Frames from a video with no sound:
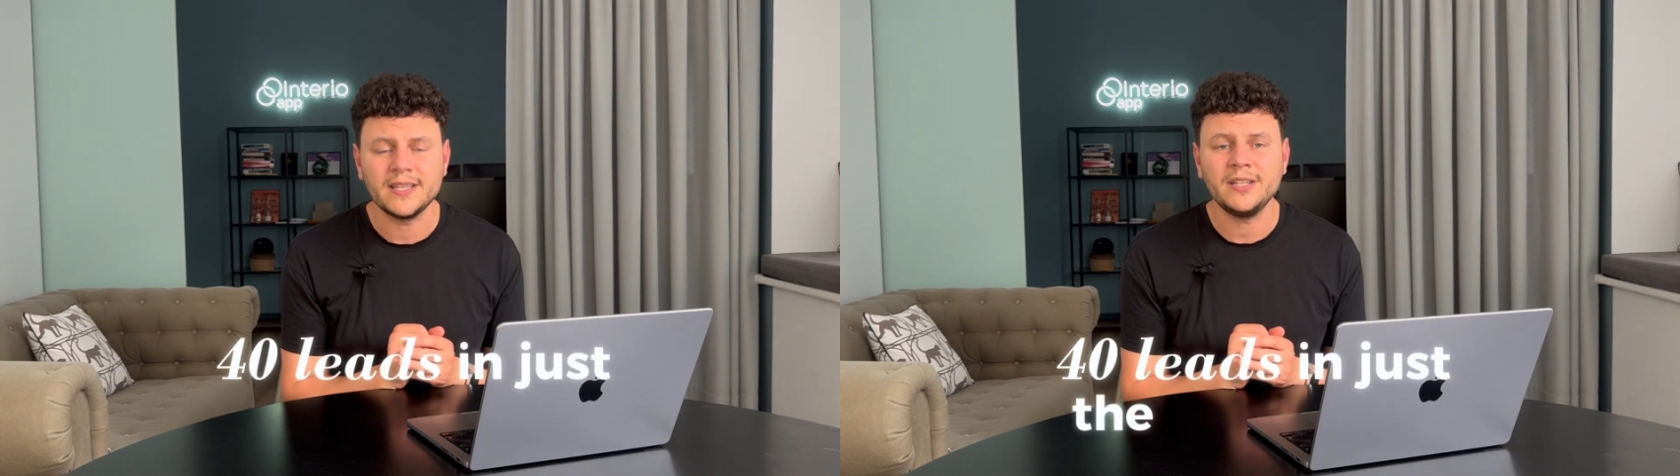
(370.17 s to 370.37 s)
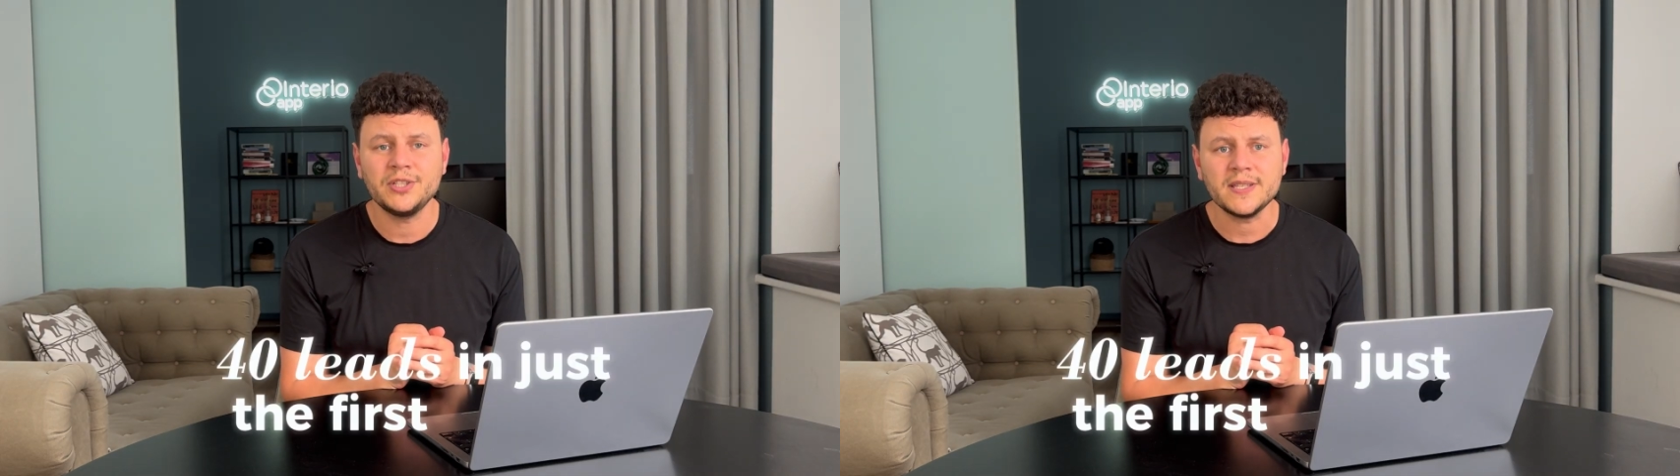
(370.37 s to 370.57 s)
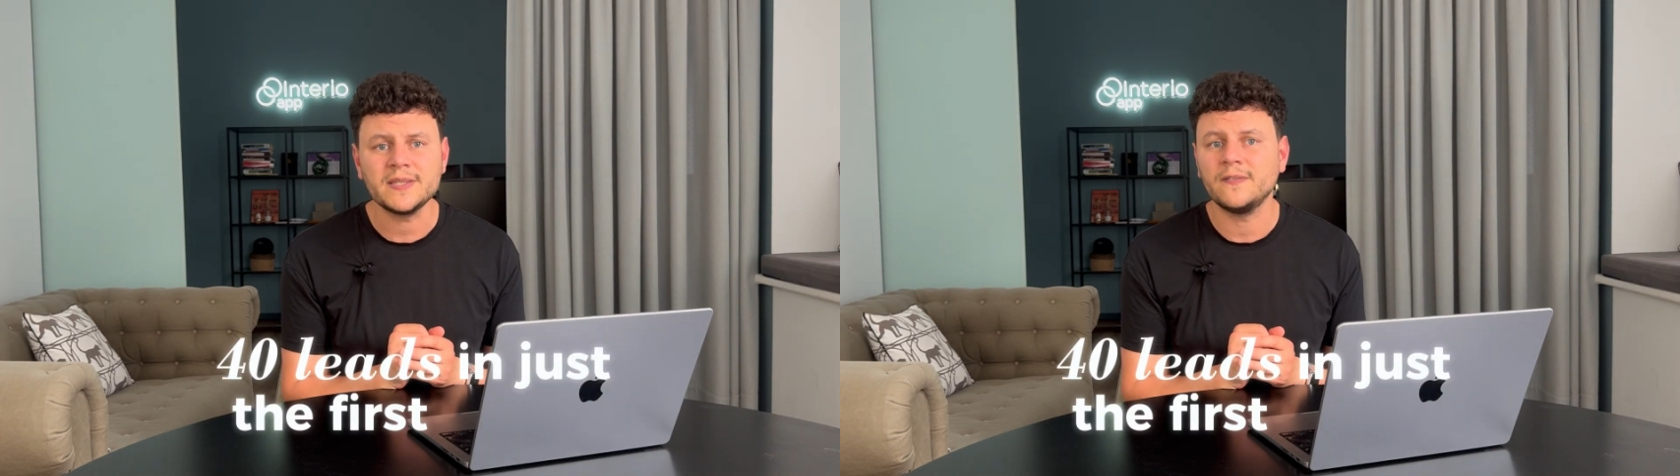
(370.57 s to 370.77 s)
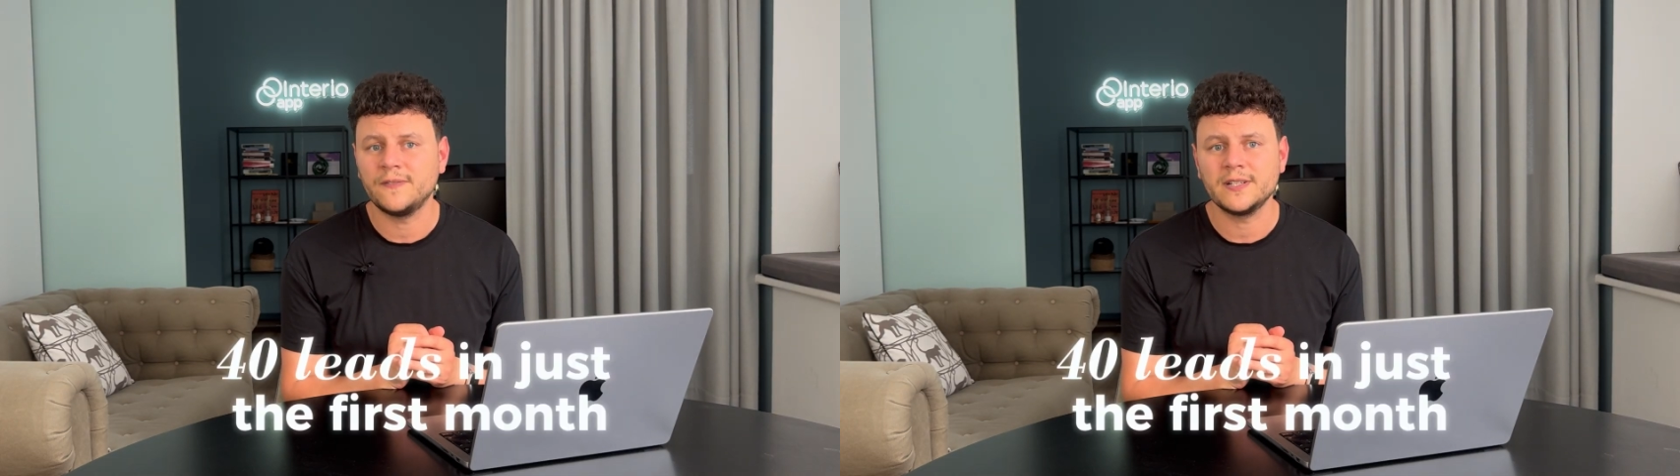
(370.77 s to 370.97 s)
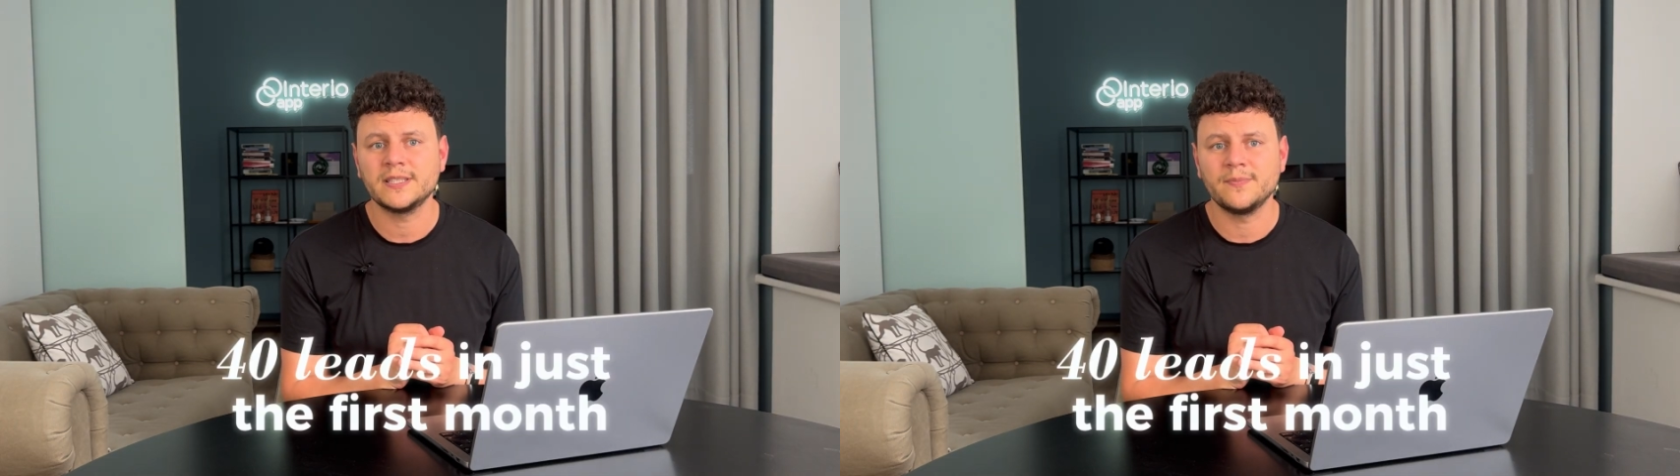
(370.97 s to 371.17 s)
in just the
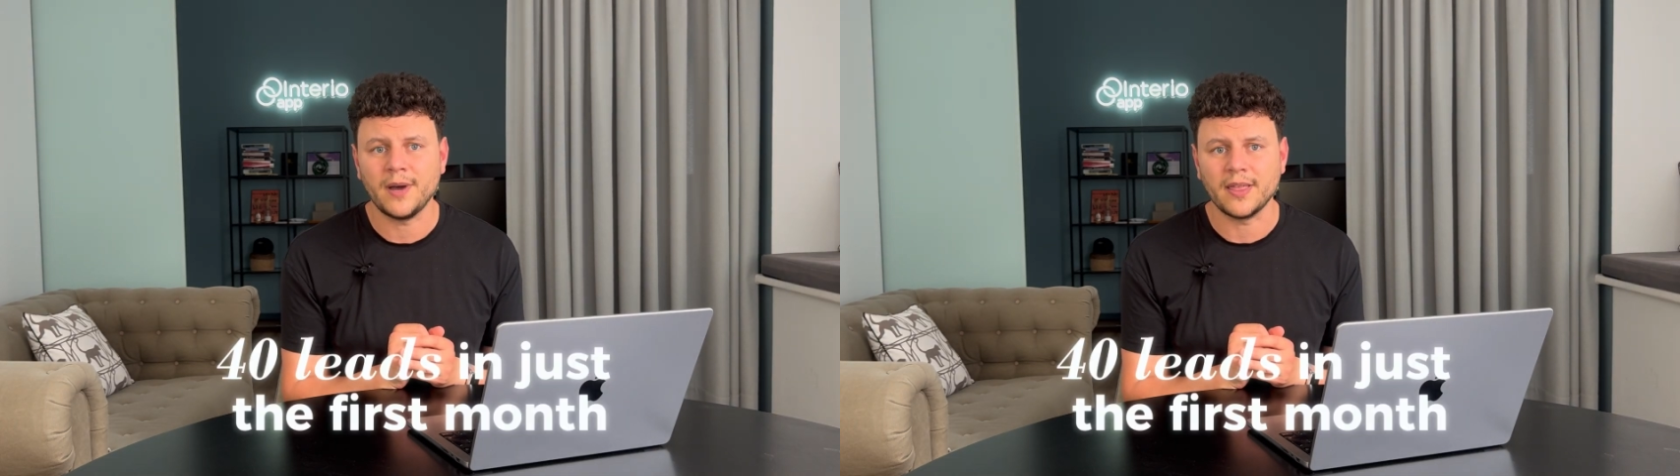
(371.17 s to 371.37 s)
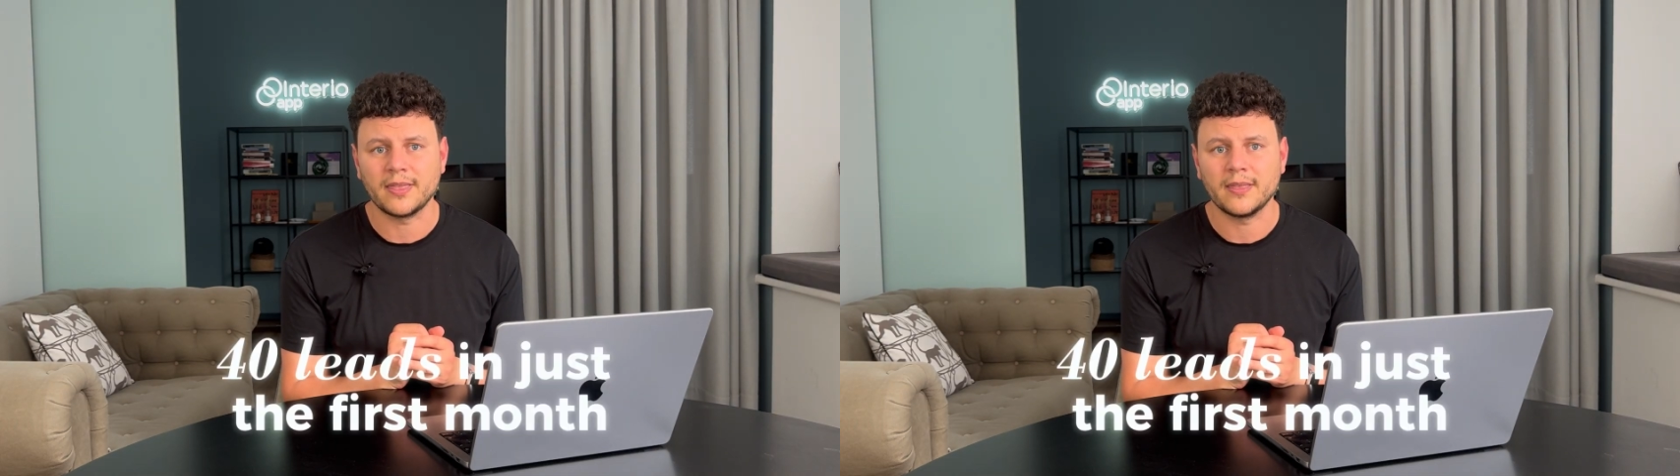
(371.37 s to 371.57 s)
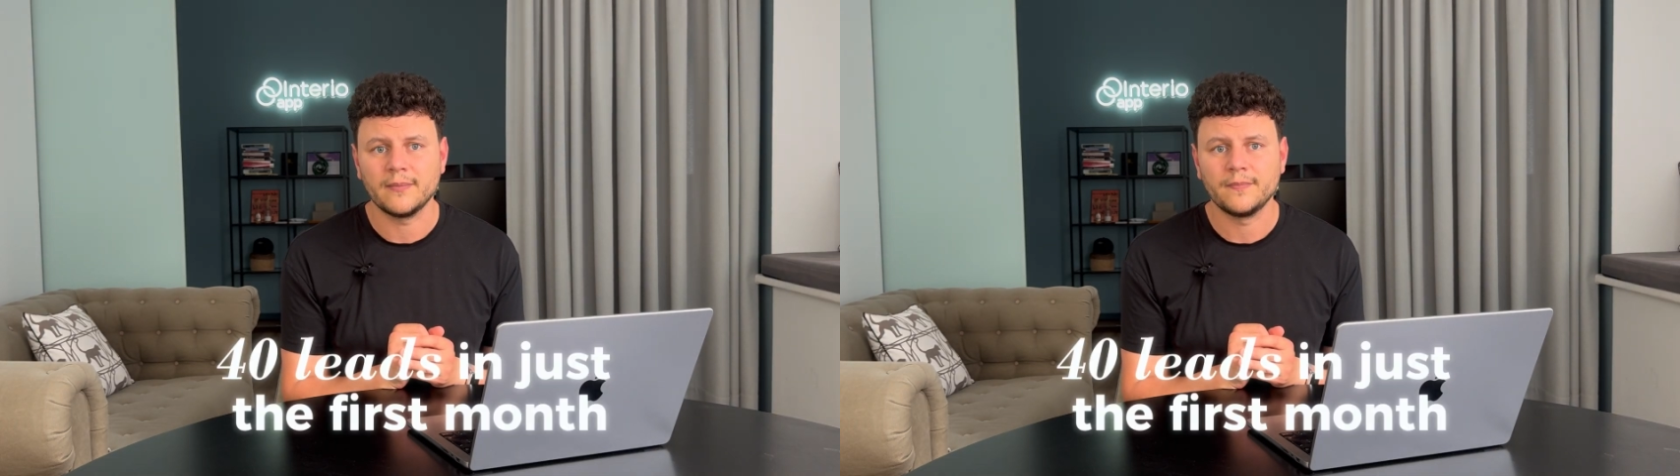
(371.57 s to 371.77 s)
first month.